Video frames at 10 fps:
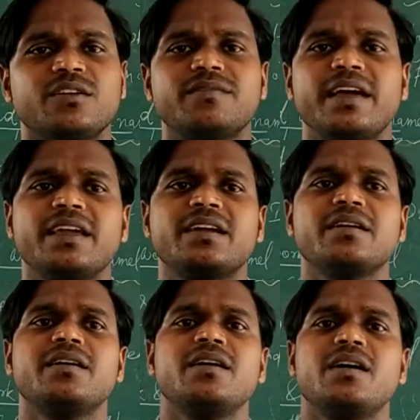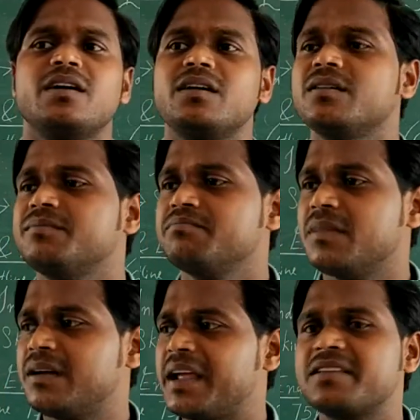of like
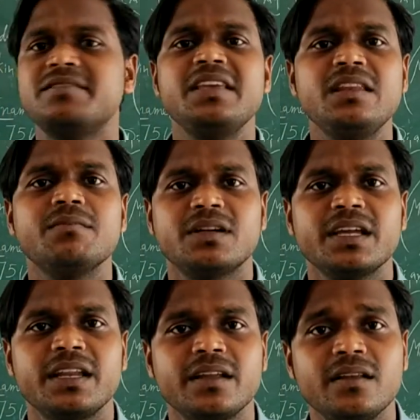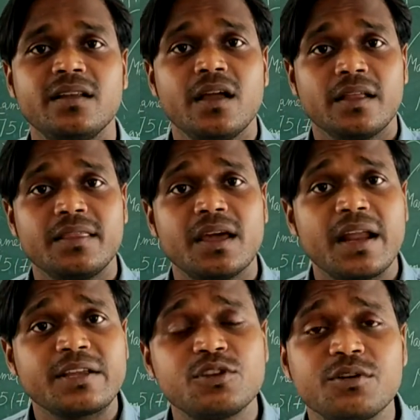a resin material, they are
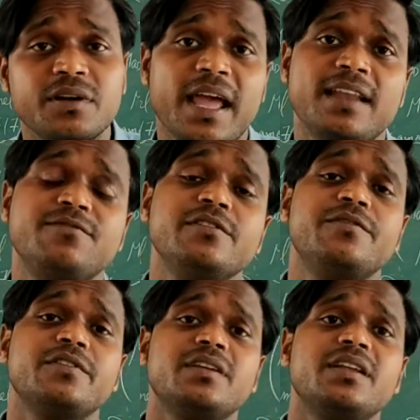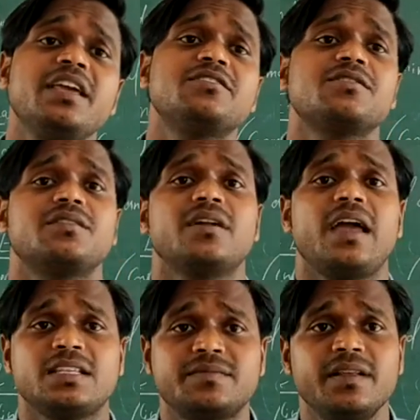actually not helpful for the nature
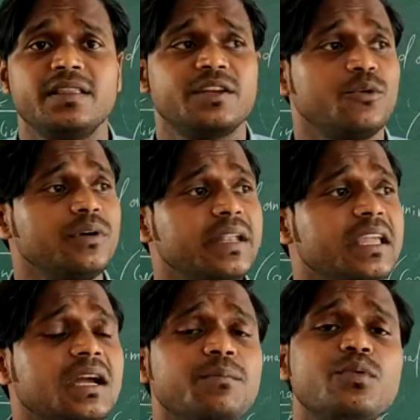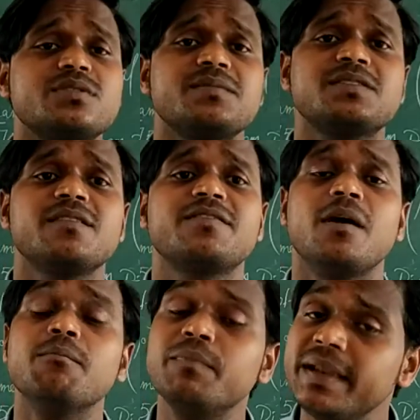as well. They don't decompose themselves
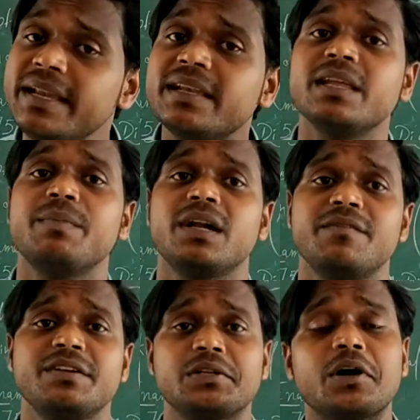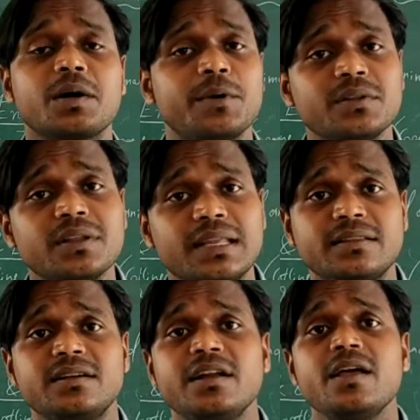completely. But if we talk about the
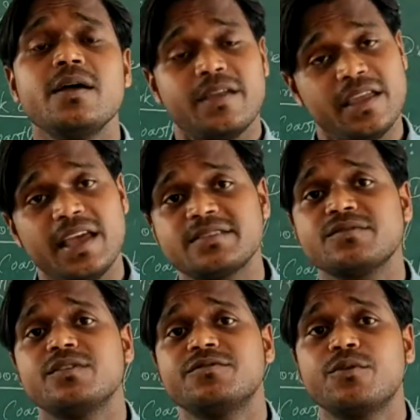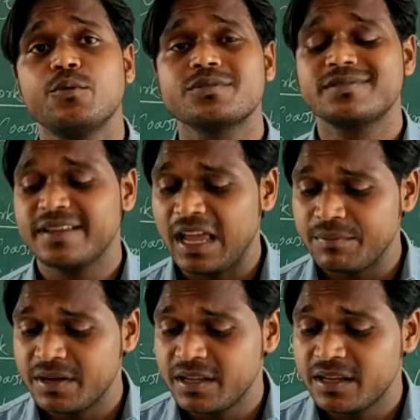leather, yes, of course they
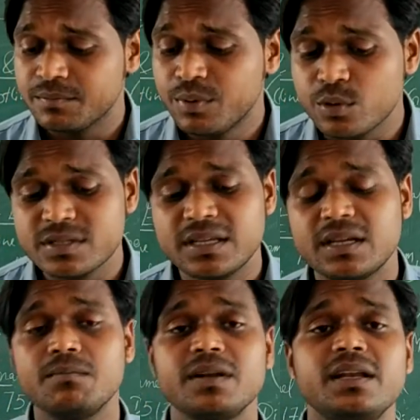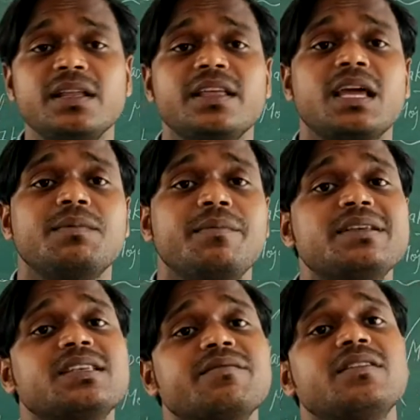can be decomposing completely, they can be
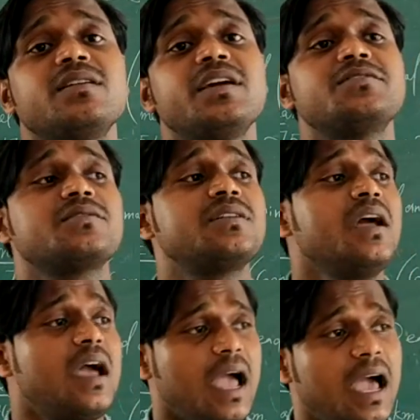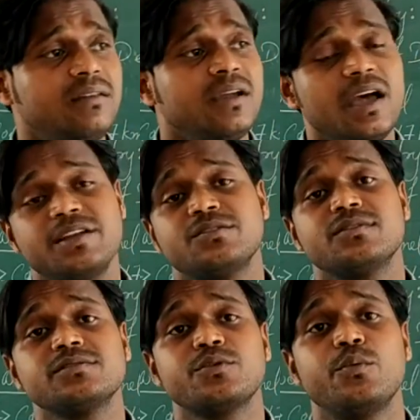mixing with the nature, and it is
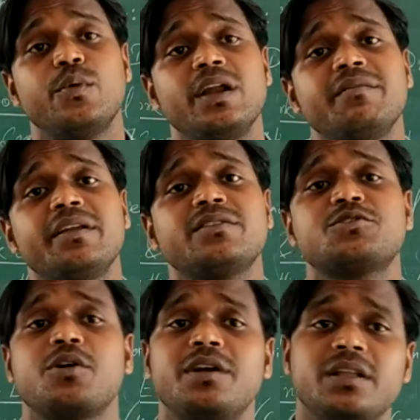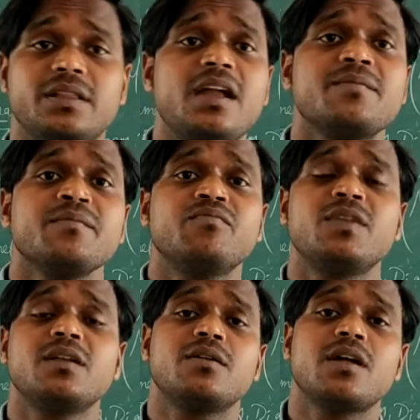also very surety that
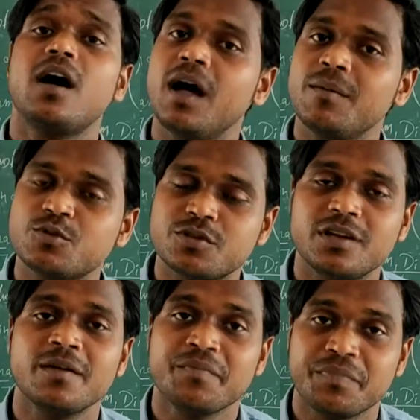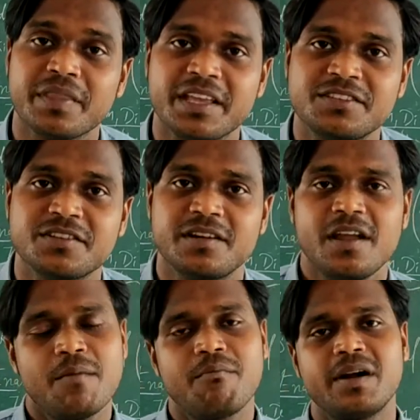they will not harm to the nature.
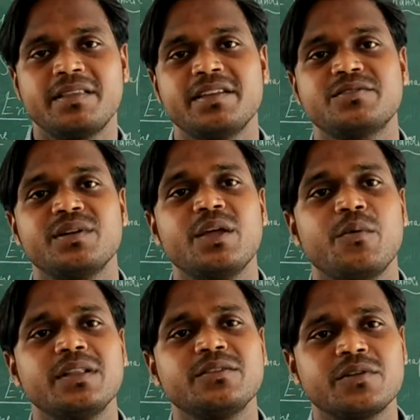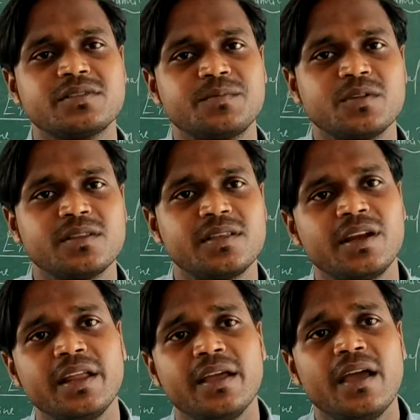But there is only one conceptual
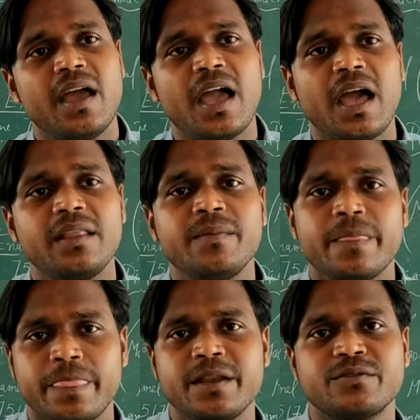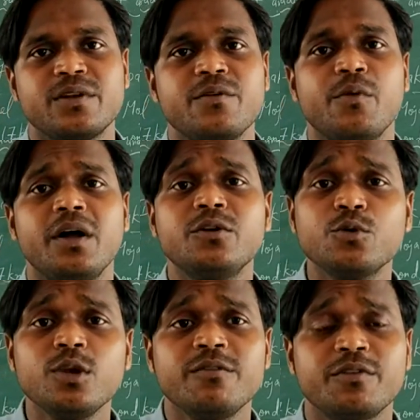theory, and there is only one
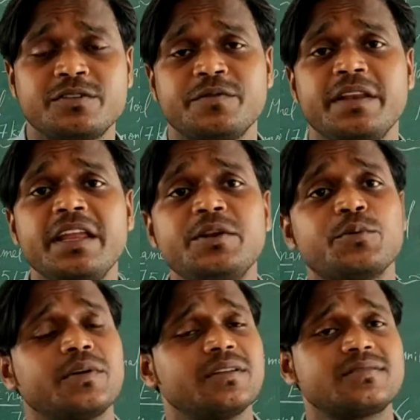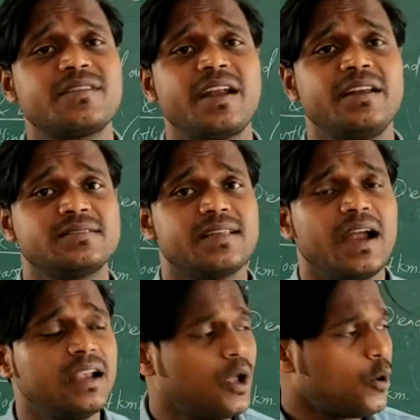rule which we need to understand, is
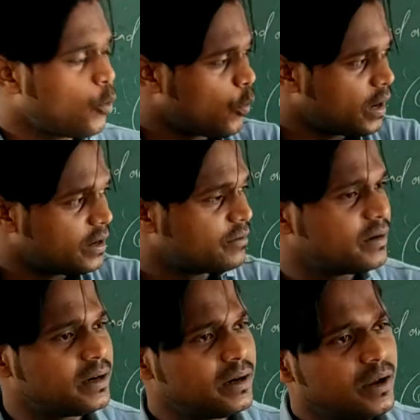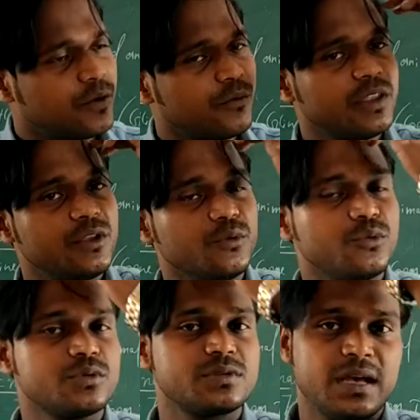that whenever we
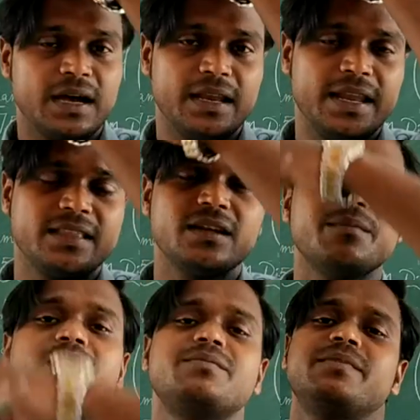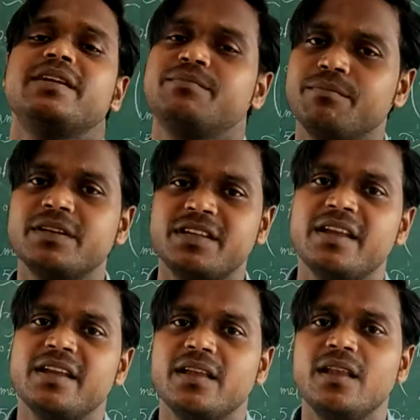use a leather
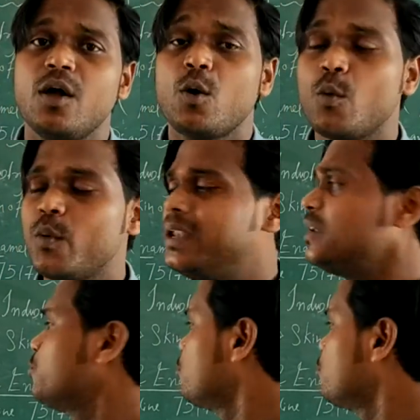material, we need